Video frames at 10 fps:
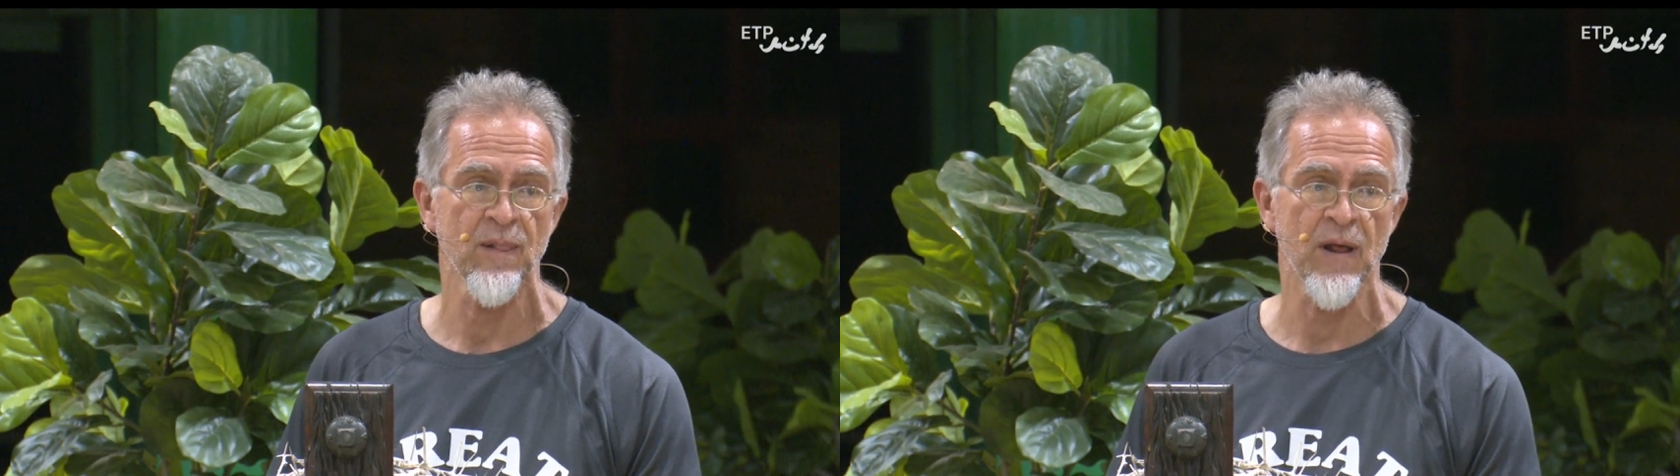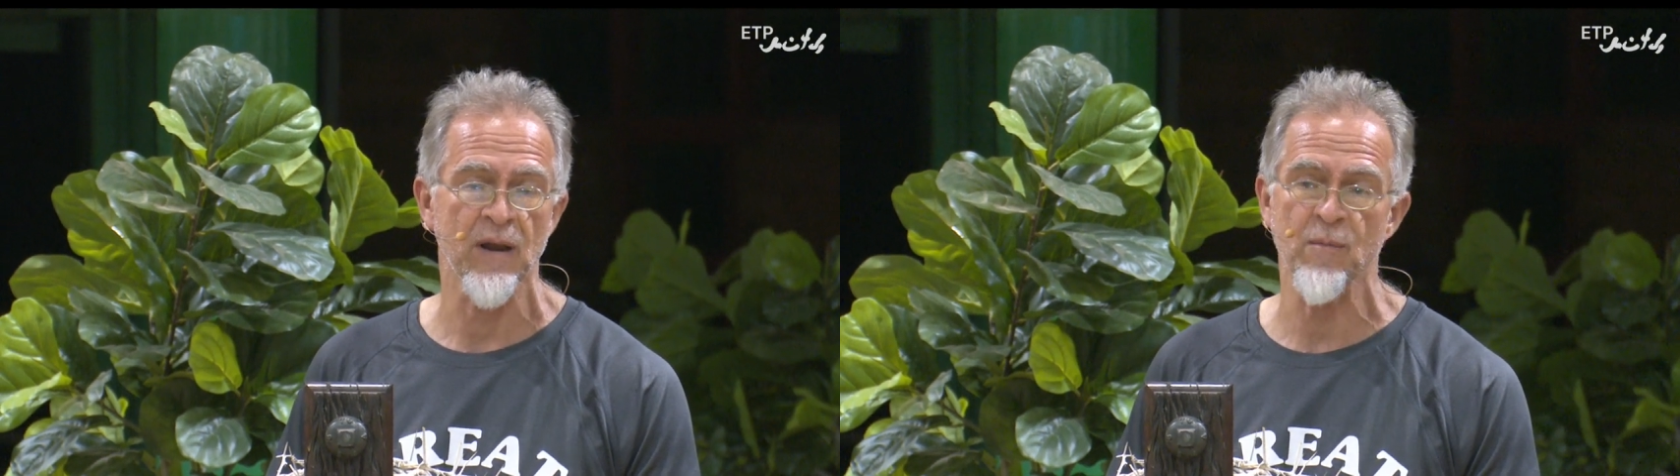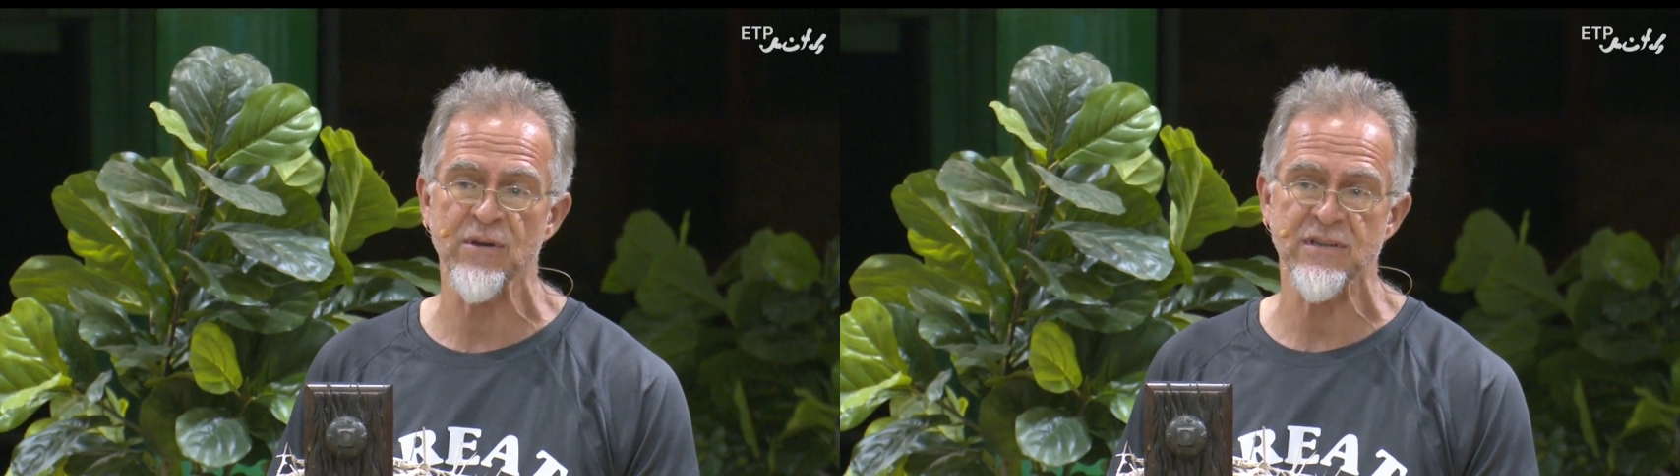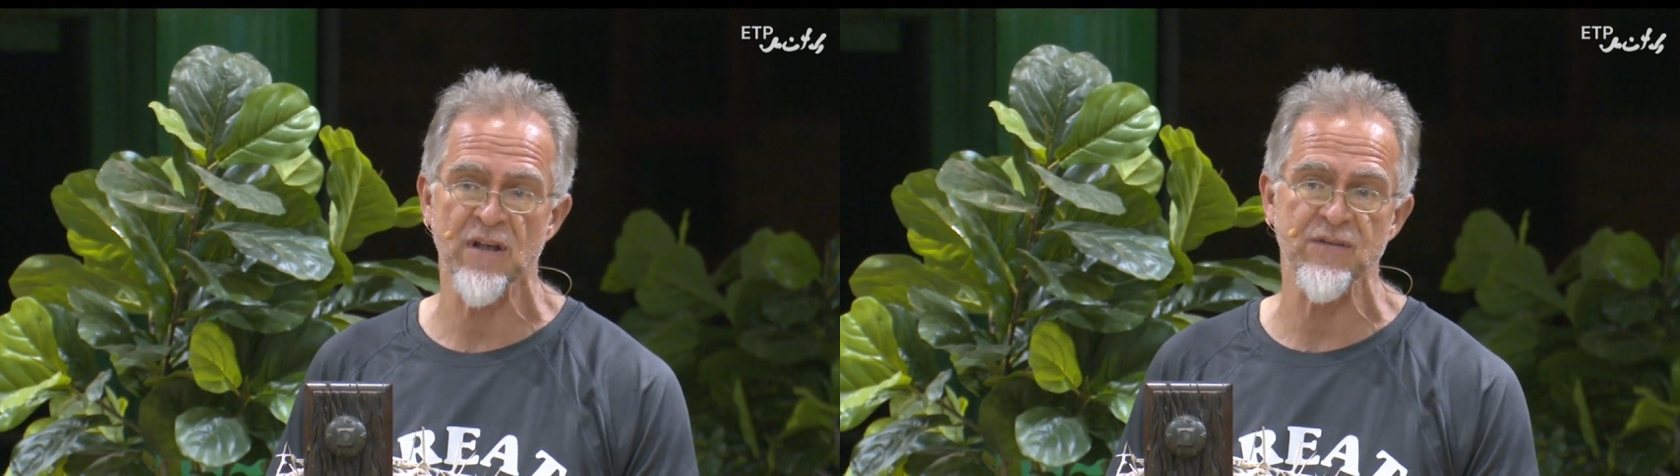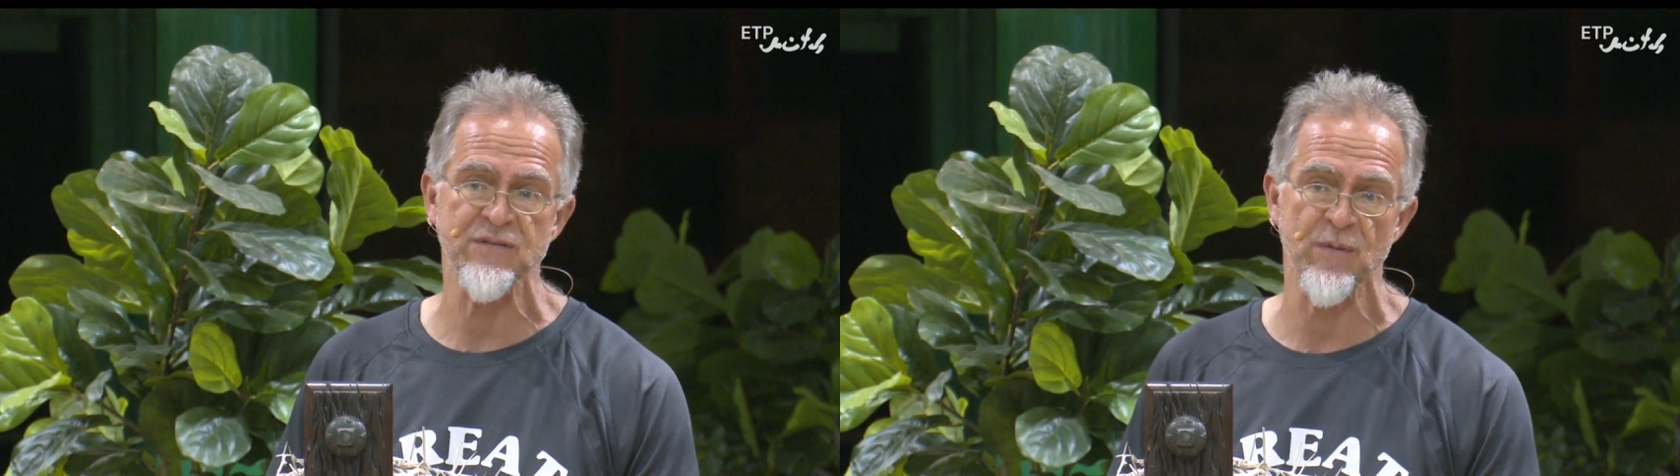And I myself
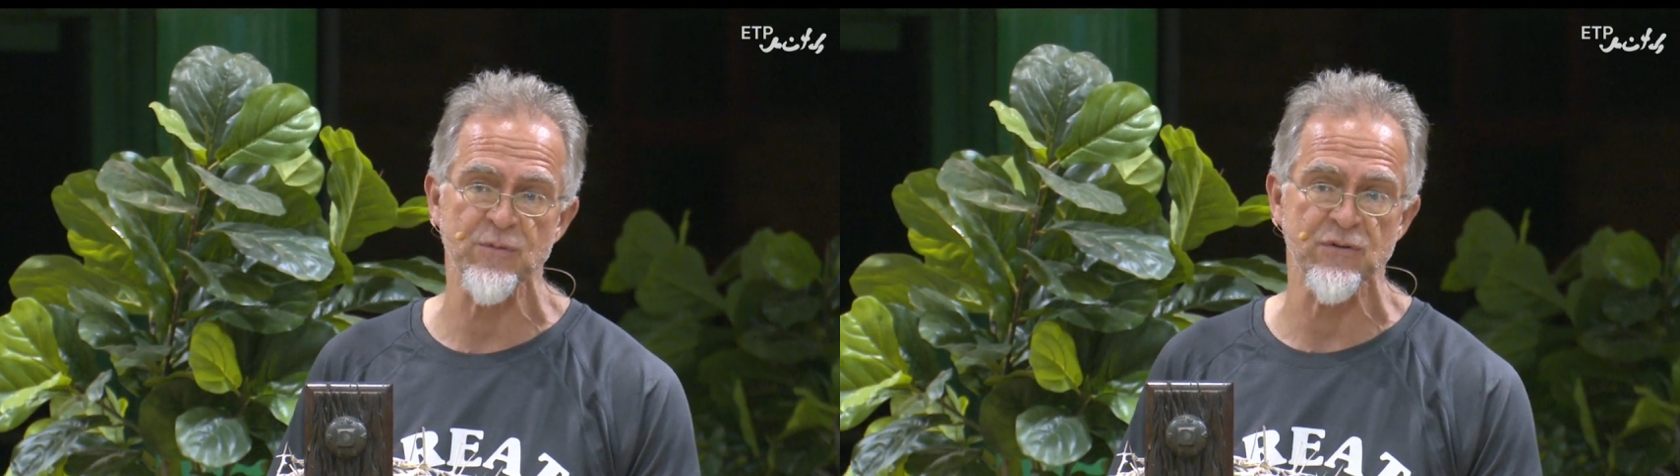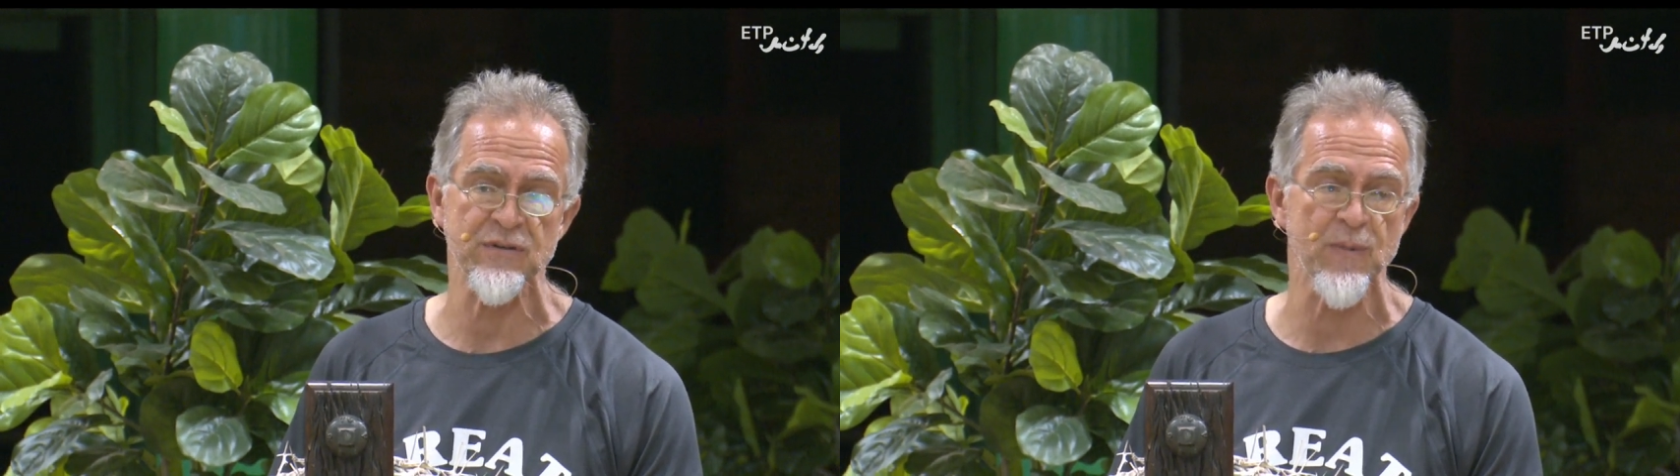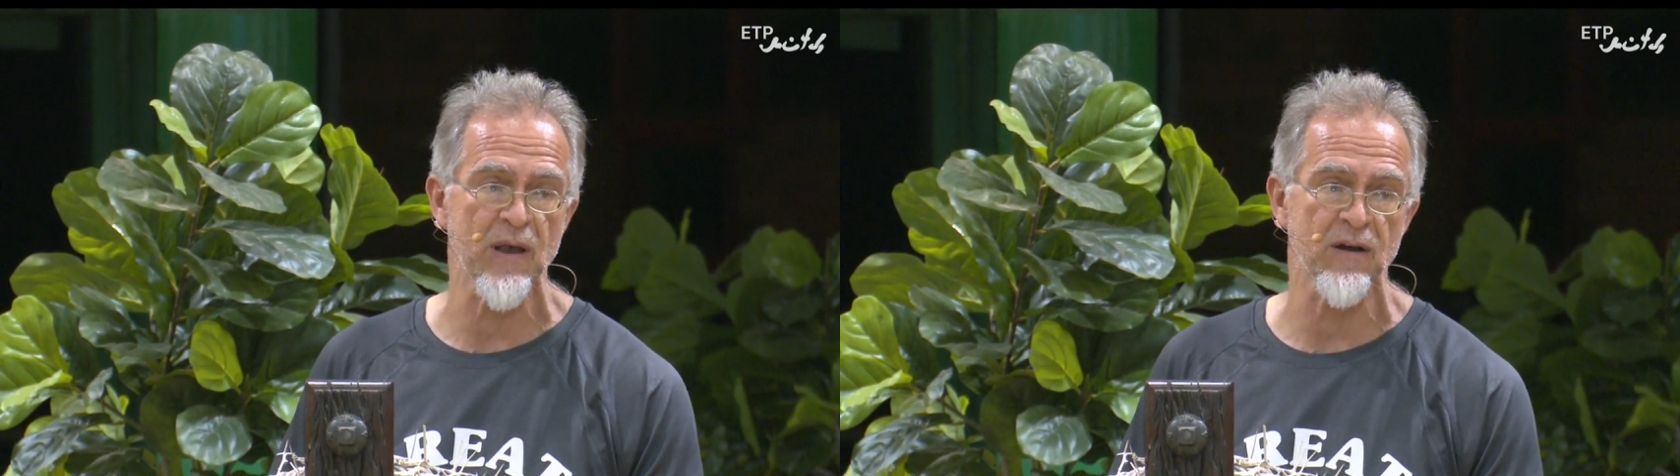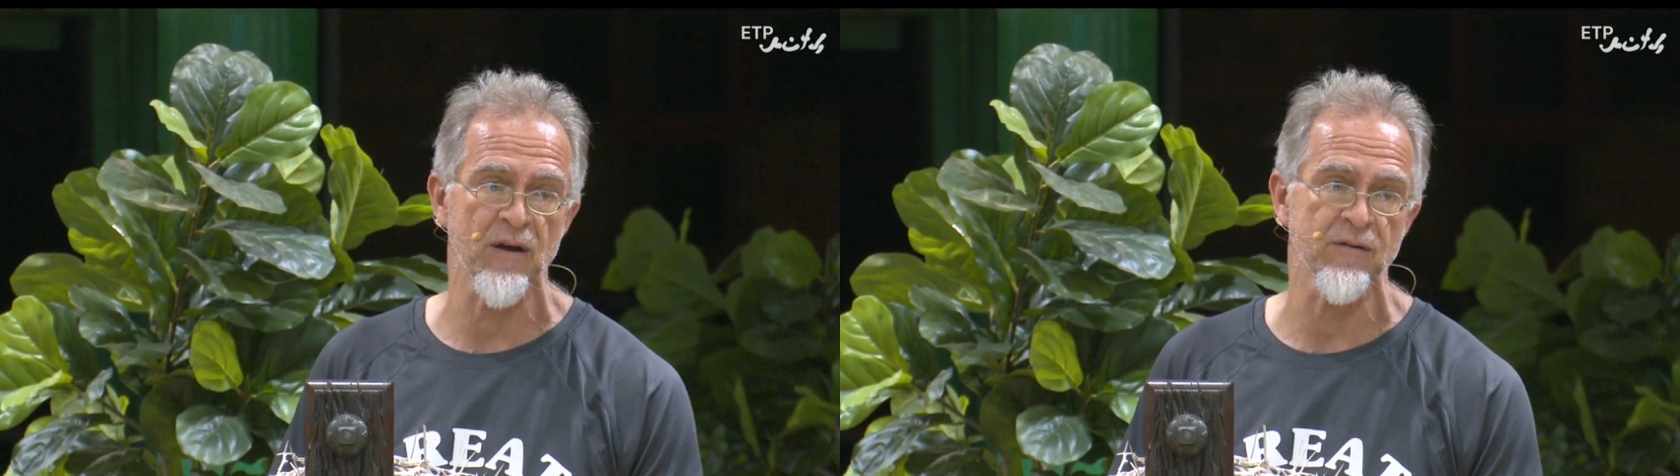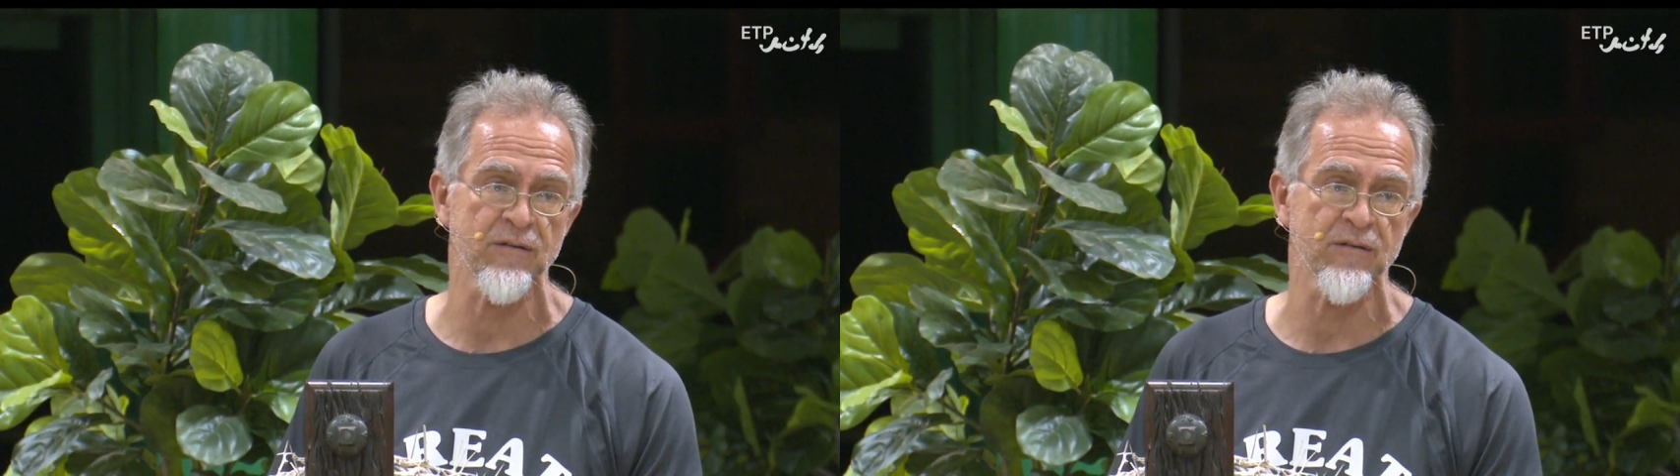is from Jewish background.